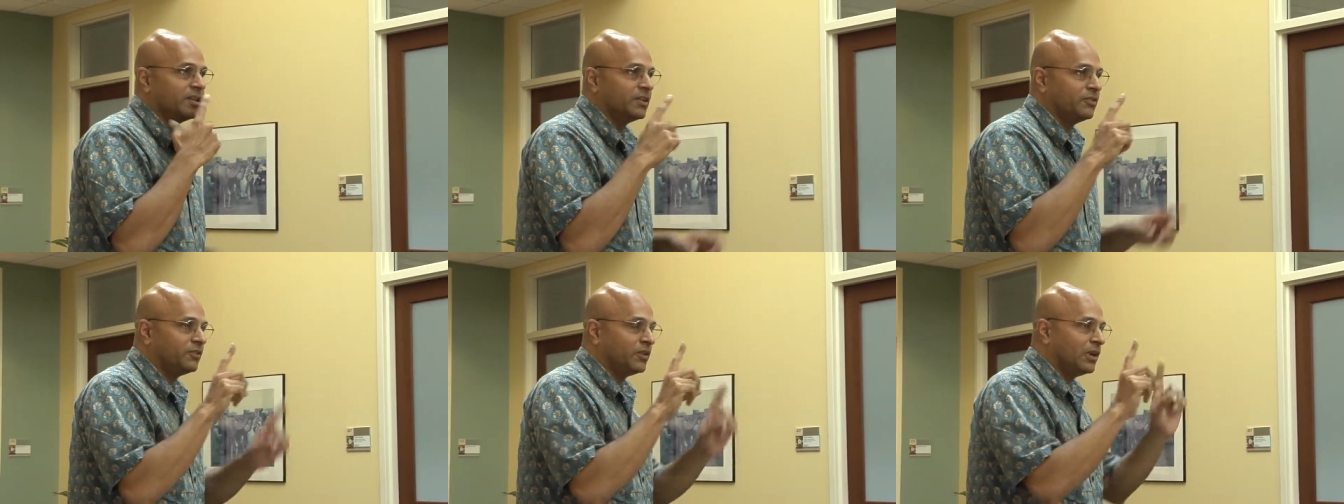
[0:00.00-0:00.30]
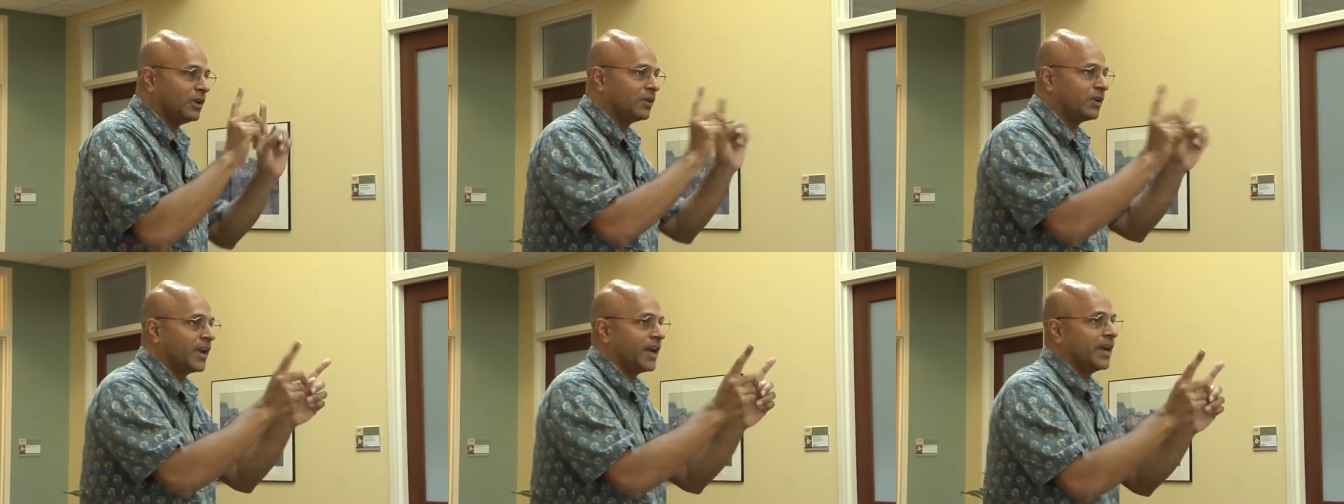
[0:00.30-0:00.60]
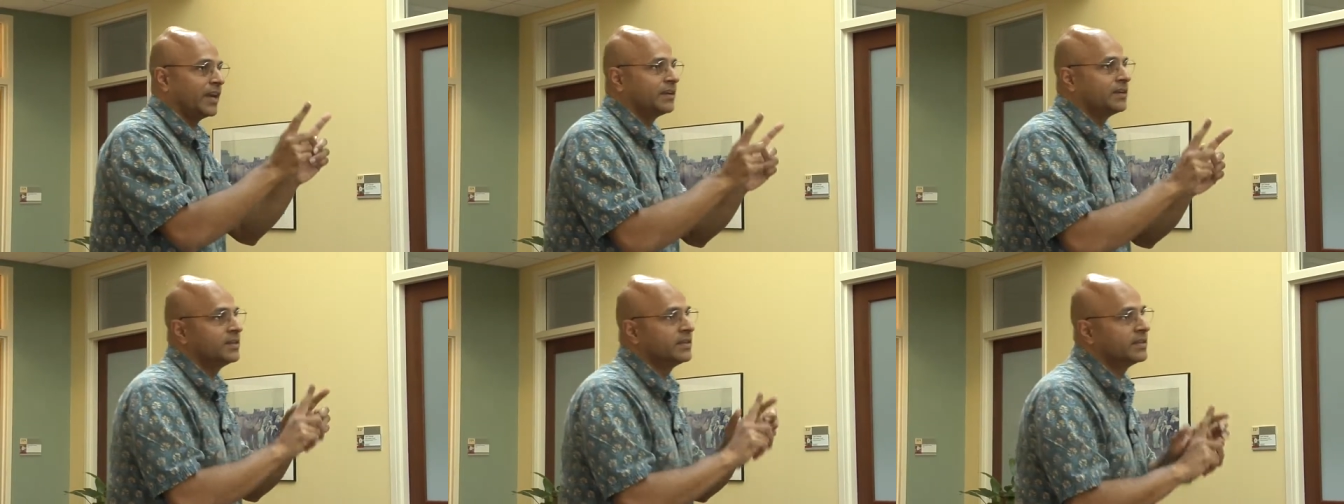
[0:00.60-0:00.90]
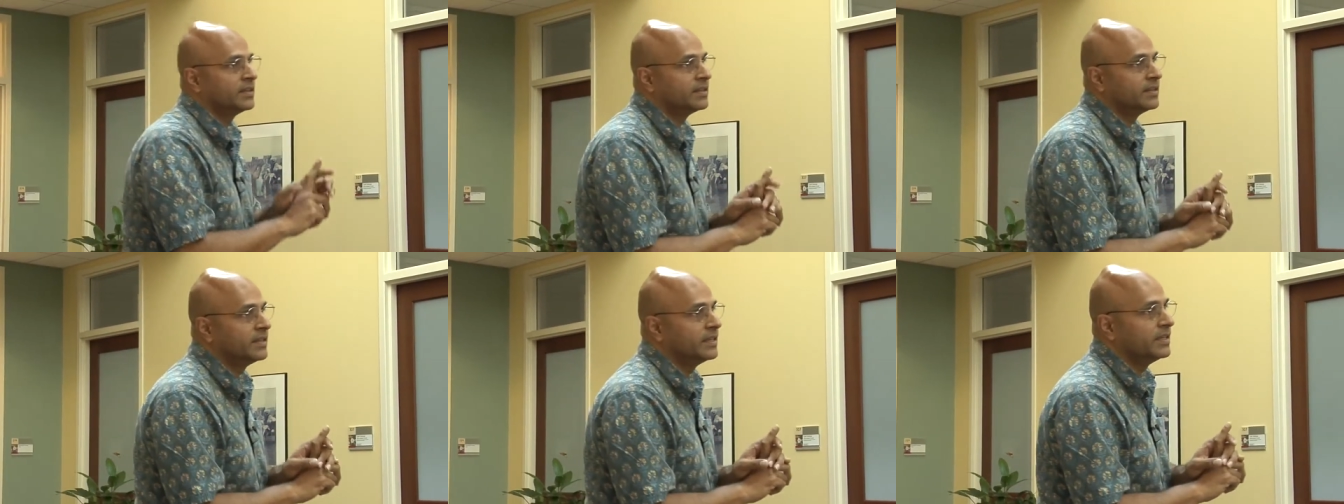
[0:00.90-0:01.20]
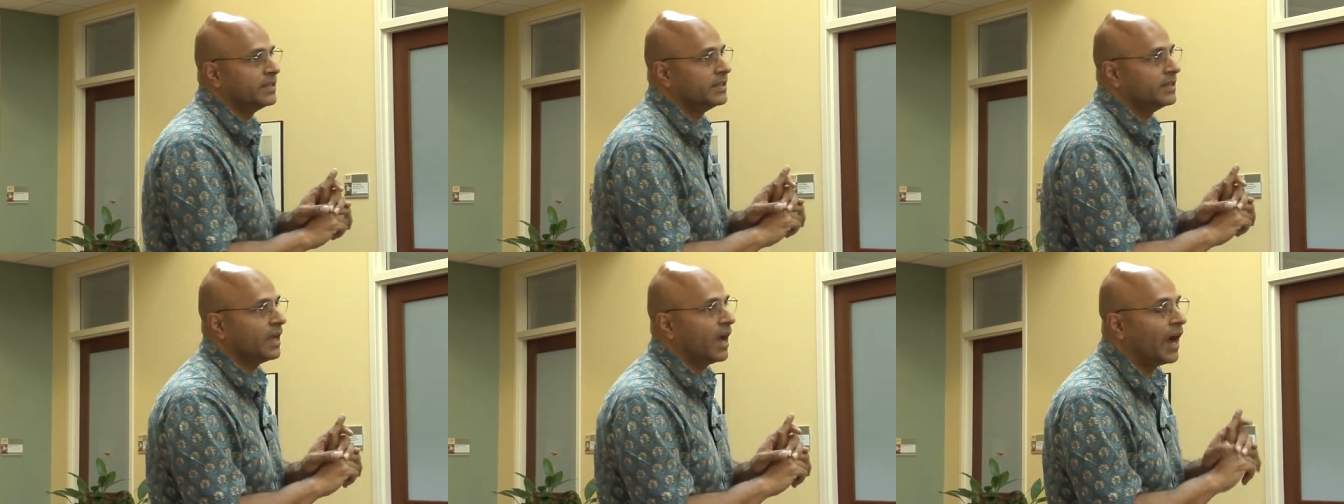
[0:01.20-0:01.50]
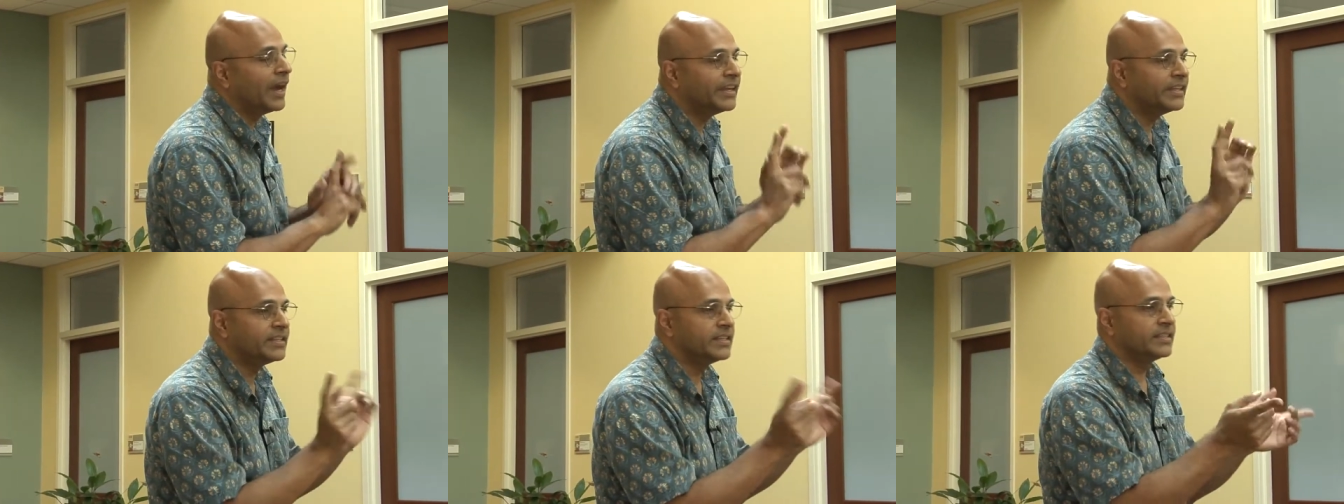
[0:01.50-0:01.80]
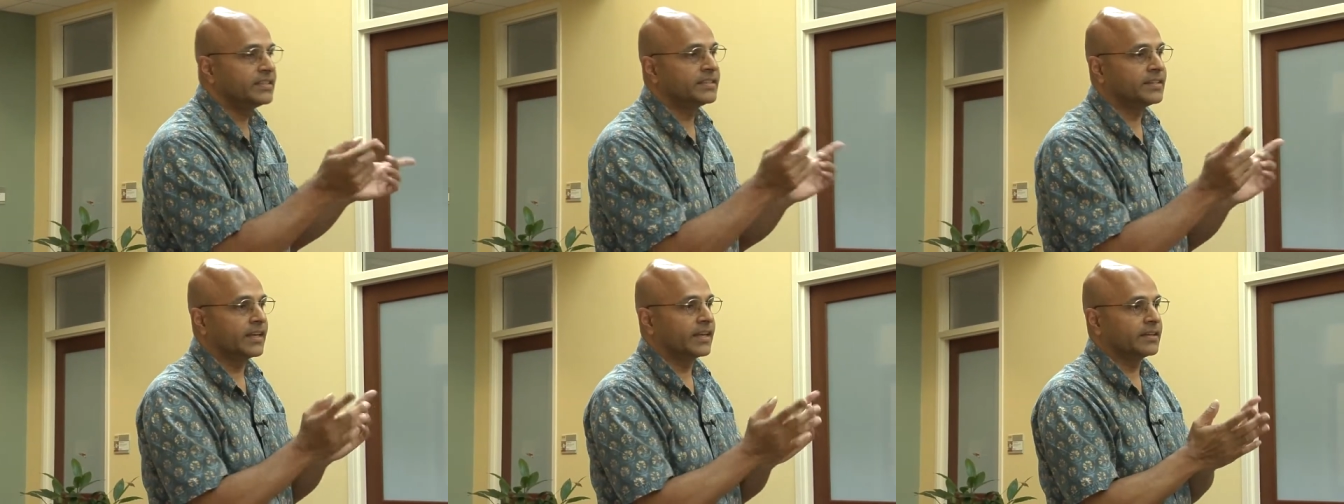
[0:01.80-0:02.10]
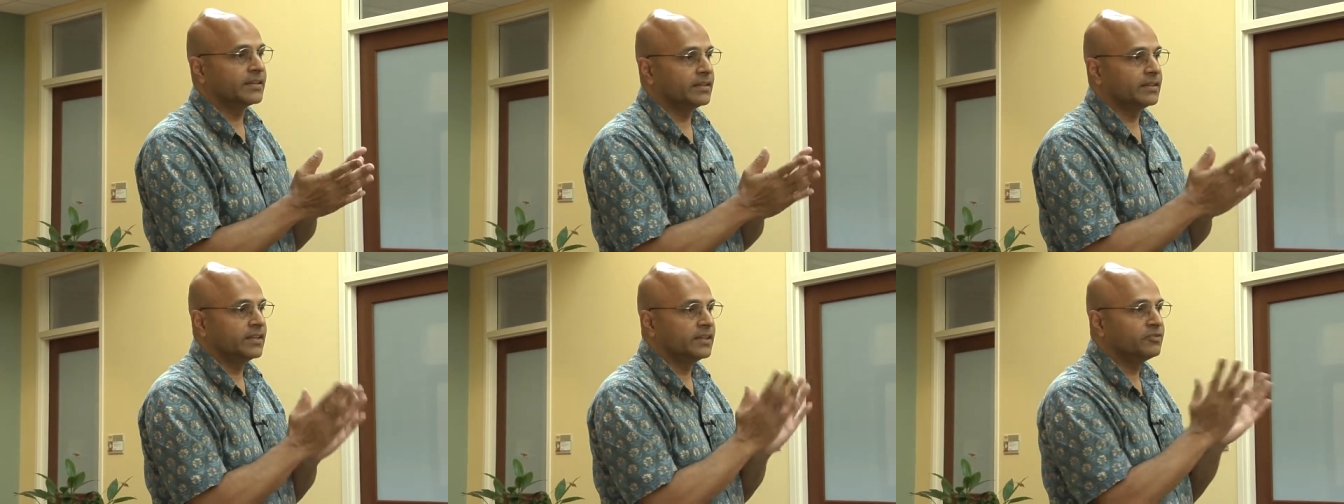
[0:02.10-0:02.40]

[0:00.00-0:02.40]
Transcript: If you look at the IT sector,